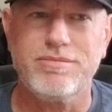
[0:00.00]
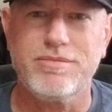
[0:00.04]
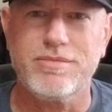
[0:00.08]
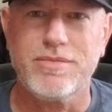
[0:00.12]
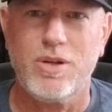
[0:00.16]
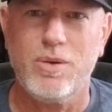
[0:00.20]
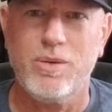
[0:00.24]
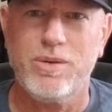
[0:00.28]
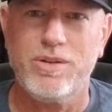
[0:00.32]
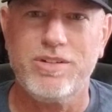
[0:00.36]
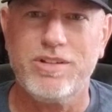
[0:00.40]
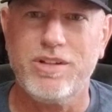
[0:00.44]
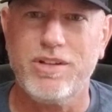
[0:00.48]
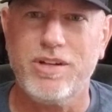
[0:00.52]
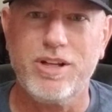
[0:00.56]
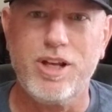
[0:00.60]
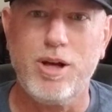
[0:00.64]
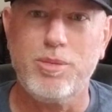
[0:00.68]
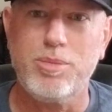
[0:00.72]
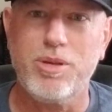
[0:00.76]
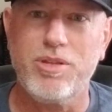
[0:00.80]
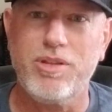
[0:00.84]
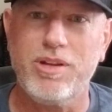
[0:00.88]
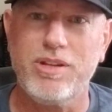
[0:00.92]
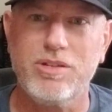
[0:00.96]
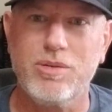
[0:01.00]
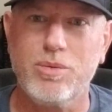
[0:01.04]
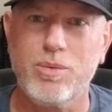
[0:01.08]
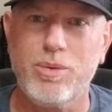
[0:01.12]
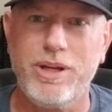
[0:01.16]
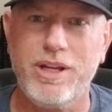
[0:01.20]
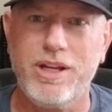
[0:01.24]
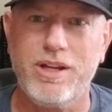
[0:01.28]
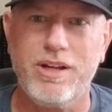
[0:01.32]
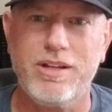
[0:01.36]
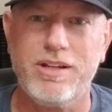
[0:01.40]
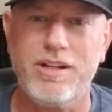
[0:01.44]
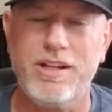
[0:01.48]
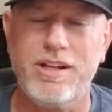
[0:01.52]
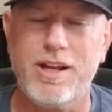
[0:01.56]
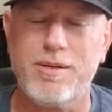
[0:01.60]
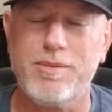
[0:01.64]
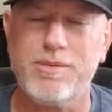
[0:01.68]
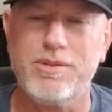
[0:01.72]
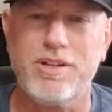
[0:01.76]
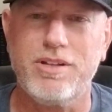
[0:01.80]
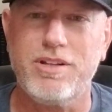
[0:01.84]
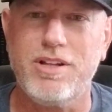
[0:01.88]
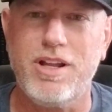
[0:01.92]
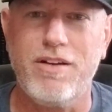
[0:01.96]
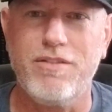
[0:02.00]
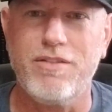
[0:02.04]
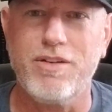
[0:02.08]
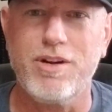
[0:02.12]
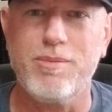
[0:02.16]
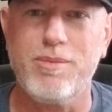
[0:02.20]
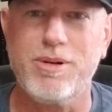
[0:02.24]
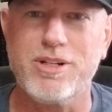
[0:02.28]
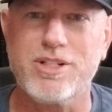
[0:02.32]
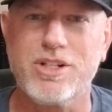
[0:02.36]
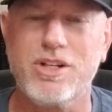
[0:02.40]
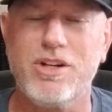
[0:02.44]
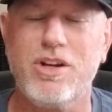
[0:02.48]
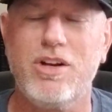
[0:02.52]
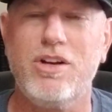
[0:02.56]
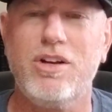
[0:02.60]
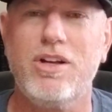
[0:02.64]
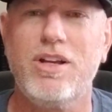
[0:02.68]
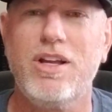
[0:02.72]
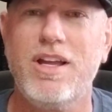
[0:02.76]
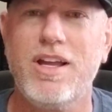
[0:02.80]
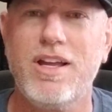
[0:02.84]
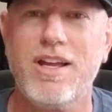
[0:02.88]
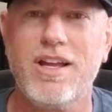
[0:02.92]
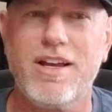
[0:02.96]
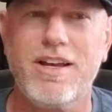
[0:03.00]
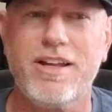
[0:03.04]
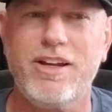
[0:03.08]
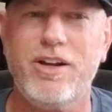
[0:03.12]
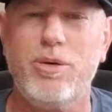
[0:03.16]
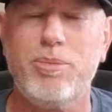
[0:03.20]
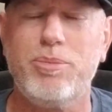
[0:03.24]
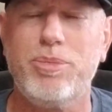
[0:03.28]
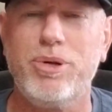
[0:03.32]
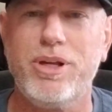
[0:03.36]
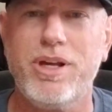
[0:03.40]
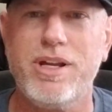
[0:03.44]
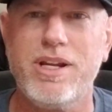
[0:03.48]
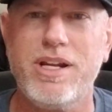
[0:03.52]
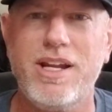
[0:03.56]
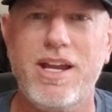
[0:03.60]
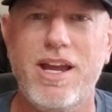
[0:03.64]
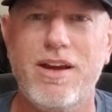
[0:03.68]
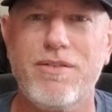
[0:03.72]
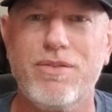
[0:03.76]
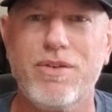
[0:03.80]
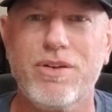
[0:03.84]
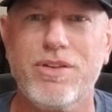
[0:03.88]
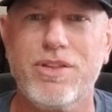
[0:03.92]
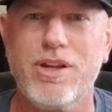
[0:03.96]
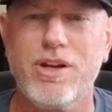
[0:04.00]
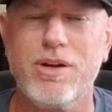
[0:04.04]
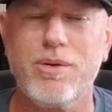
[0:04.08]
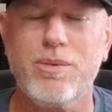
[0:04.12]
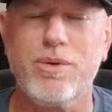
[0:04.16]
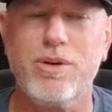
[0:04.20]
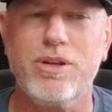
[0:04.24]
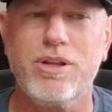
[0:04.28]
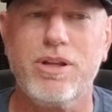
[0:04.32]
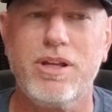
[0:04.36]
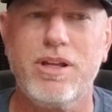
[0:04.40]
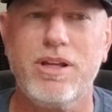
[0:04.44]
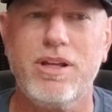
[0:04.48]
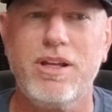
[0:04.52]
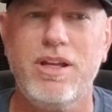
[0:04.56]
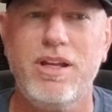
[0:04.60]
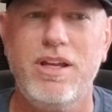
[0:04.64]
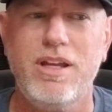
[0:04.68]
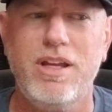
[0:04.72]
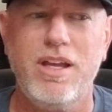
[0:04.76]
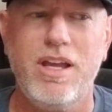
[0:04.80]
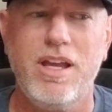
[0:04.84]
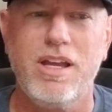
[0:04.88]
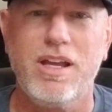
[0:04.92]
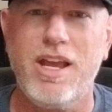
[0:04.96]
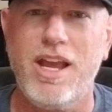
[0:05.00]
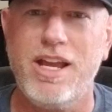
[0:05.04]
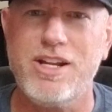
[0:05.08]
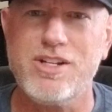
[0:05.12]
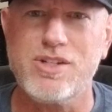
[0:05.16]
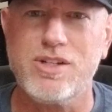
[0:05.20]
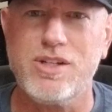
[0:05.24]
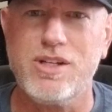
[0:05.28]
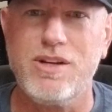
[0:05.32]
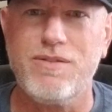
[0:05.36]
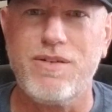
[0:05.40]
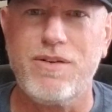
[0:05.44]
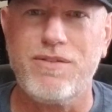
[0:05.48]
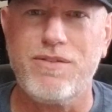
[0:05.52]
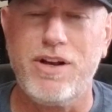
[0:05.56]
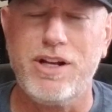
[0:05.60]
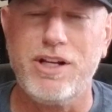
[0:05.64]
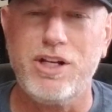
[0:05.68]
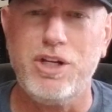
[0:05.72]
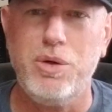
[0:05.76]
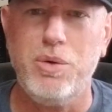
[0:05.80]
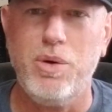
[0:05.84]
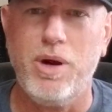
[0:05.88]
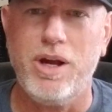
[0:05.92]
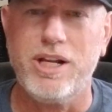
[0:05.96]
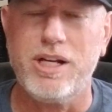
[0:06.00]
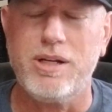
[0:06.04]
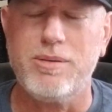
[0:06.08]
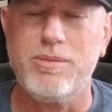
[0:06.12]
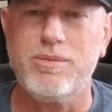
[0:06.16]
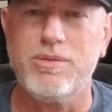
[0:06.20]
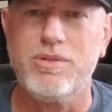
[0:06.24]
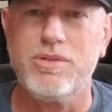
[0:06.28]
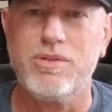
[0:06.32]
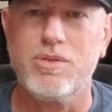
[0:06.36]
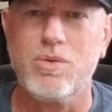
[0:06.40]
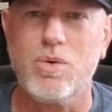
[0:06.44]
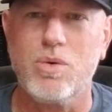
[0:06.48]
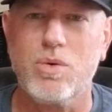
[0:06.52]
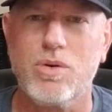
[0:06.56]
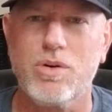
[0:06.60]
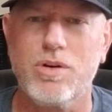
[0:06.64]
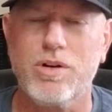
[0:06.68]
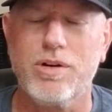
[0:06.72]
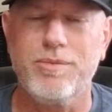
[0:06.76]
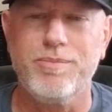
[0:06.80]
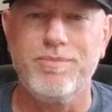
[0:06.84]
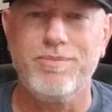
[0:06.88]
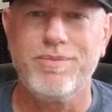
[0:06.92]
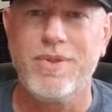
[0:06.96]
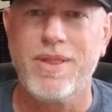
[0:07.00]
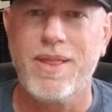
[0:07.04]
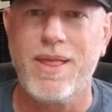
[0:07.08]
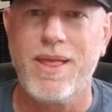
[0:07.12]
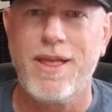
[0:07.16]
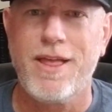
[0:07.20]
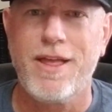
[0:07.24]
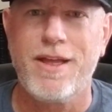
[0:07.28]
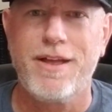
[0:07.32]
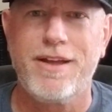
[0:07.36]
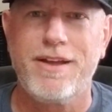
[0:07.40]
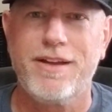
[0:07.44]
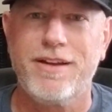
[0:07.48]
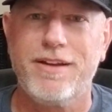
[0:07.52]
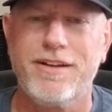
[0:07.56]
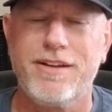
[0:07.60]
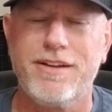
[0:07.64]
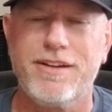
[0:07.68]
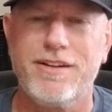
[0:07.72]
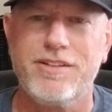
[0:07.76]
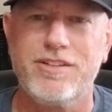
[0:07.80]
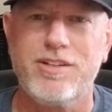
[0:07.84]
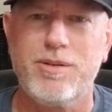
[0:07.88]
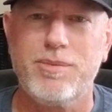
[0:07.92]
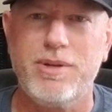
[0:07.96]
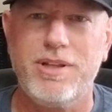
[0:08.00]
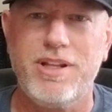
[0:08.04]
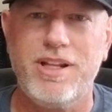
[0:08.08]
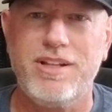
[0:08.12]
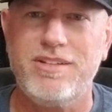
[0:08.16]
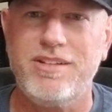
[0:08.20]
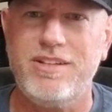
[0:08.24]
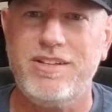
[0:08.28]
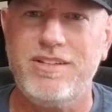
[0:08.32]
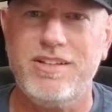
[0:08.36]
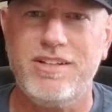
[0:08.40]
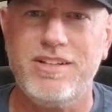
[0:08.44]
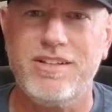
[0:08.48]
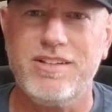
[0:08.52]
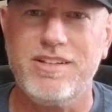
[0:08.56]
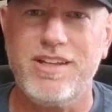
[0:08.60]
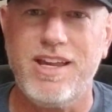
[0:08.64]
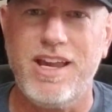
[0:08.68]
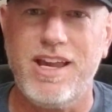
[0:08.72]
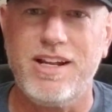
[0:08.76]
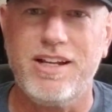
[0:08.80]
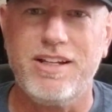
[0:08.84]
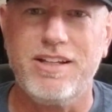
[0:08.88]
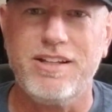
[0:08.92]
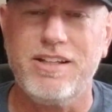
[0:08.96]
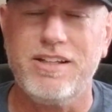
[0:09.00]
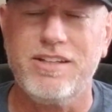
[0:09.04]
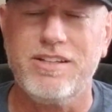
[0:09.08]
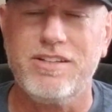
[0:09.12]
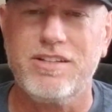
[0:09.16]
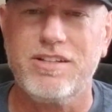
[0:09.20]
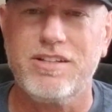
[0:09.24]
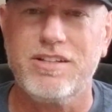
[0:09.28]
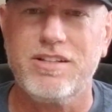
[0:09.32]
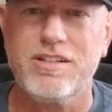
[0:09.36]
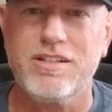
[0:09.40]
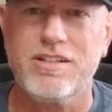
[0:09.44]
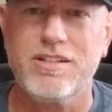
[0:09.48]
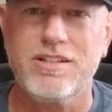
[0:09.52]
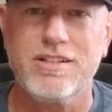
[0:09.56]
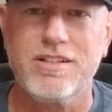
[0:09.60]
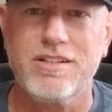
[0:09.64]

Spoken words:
only sell a couple things a week on Amazon, not very much at all. I don't put any effort there really. Occasionally, if I find new items or something that's easy to scan and list,